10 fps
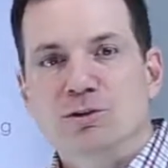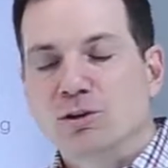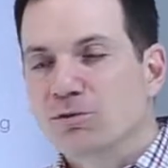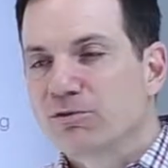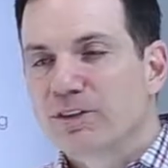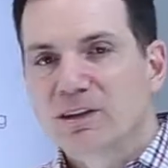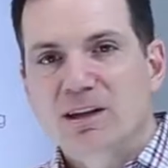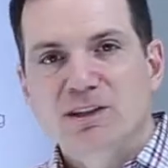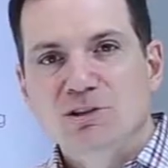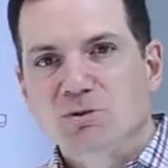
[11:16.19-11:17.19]
Don't feel
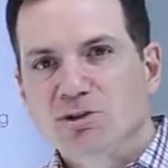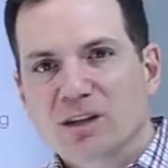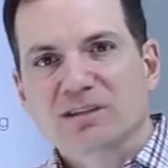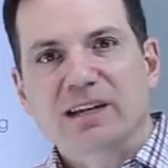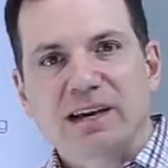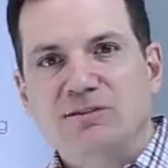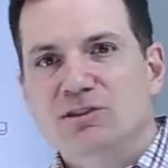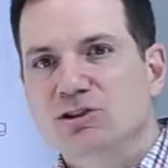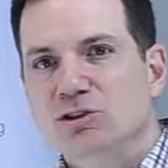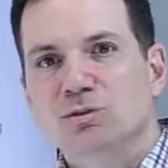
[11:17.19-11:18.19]
like you just have to
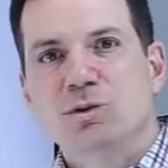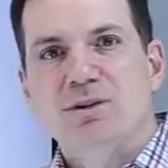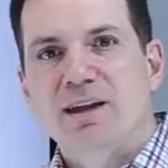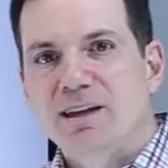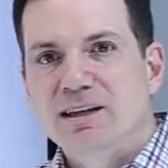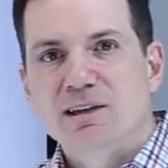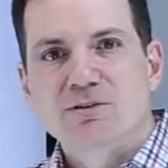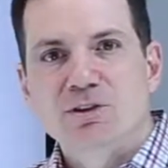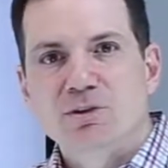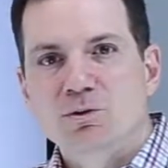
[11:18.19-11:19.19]
do what they give
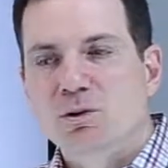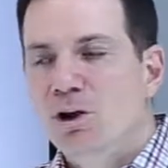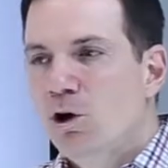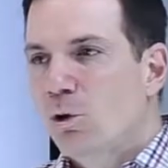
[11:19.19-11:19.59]
you